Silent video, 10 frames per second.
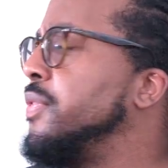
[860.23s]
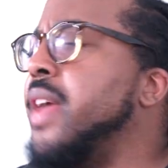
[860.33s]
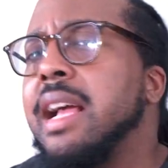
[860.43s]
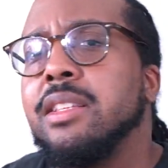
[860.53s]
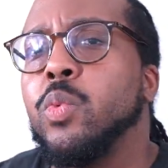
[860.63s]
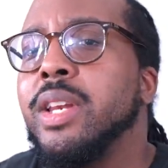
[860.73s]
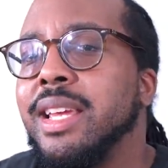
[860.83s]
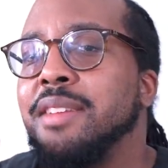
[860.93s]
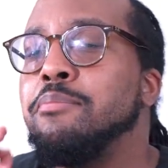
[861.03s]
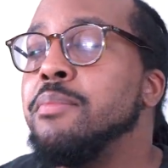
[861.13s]
That's what
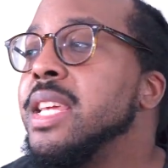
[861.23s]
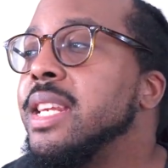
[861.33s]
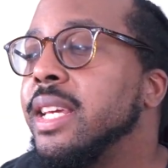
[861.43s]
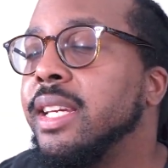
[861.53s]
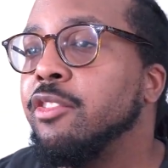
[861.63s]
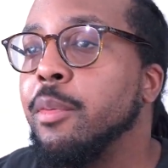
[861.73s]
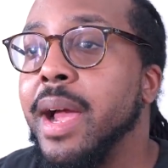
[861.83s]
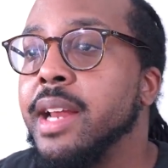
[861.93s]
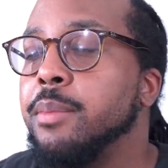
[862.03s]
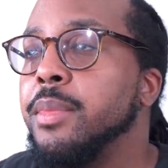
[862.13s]
it immediately
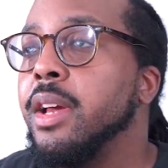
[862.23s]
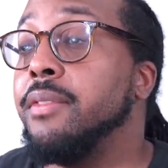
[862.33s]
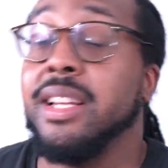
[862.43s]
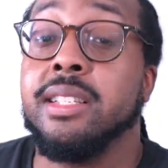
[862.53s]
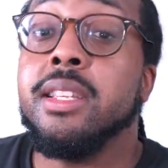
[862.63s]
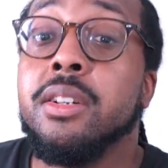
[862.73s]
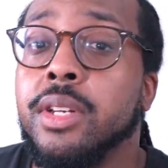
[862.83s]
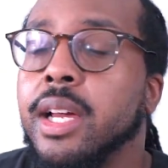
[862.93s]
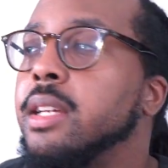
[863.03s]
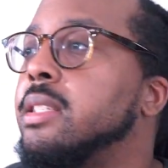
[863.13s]
reminded me of, and it
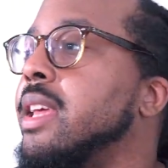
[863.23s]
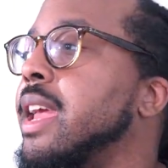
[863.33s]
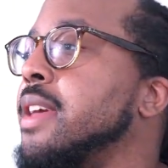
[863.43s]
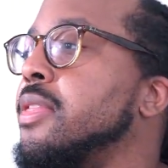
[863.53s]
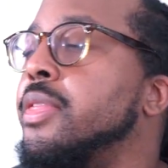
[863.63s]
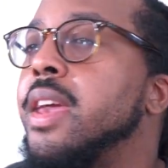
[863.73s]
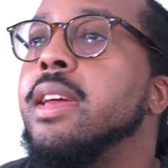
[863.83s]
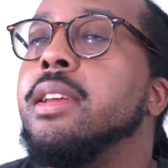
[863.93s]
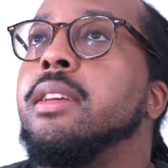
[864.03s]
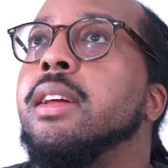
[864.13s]
still does. And
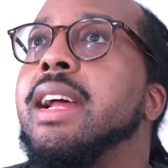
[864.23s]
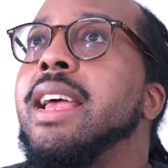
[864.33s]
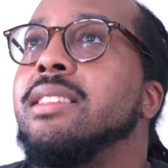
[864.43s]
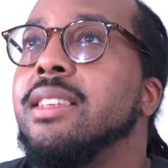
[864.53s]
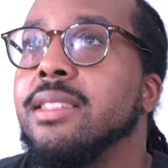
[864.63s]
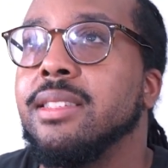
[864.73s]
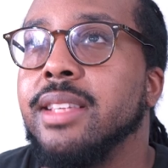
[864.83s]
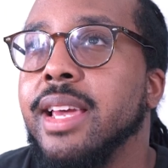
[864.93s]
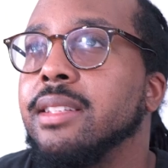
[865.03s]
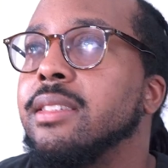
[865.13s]
then as it
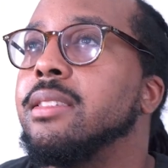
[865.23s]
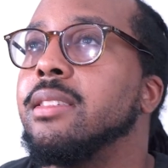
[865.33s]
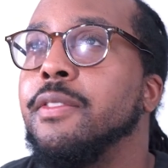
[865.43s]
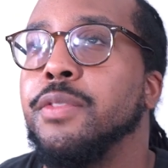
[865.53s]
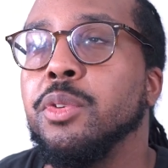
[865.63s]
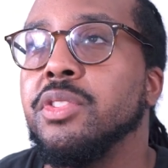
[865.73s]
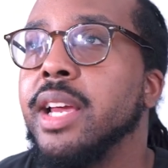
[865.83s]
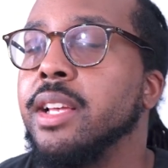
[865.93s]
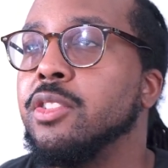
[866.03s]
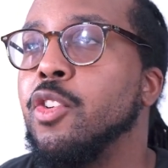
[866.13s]
sets, a few
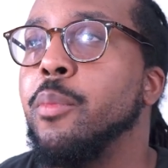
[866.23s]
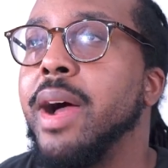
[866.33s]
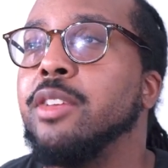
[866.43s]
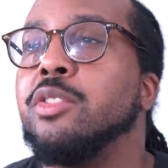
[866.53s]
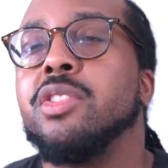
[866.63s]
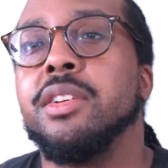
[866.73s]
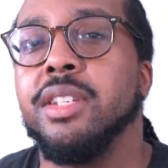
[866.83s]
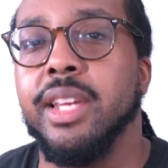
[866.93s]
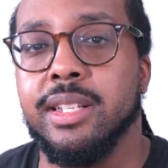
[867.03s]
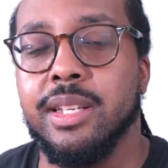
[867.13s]
seconds go by, you start
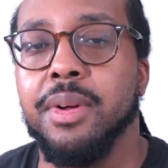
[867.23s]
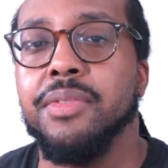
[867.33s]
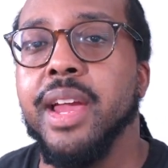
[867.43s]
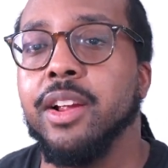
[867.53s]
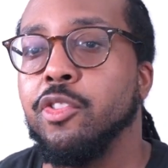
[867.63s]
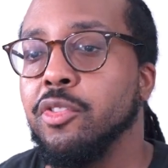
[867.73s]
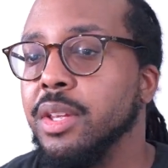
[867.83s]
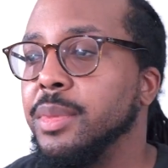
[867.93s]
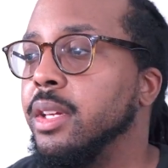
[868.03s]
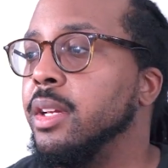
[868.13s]
to get some of that
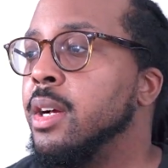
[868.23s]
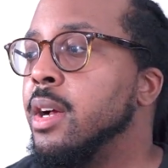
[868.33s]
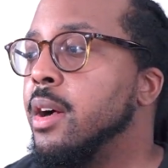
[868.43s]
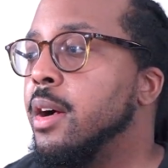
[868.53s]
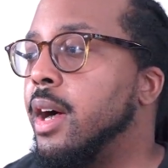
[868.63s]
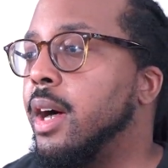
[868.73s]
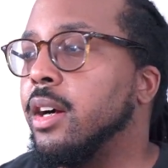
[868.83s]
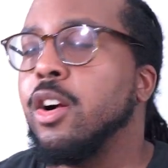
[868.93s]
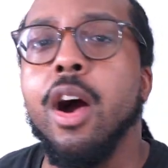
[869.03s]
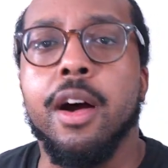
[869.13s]
creamy
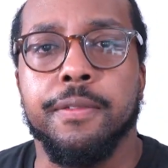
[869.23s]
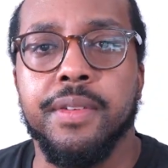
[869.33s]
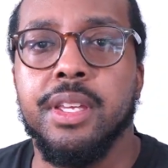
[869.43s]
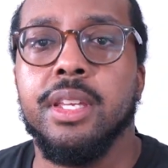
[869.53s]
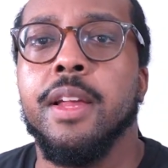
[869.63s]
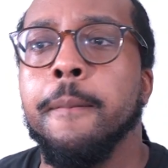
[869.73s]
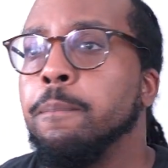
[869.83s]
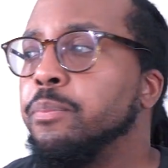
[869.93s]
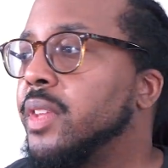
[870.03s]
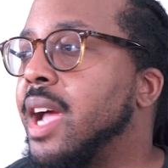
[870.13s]
coffee
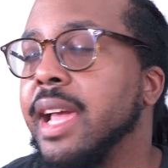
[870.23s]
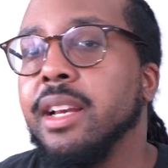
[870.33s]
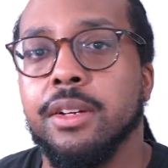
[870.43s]
kind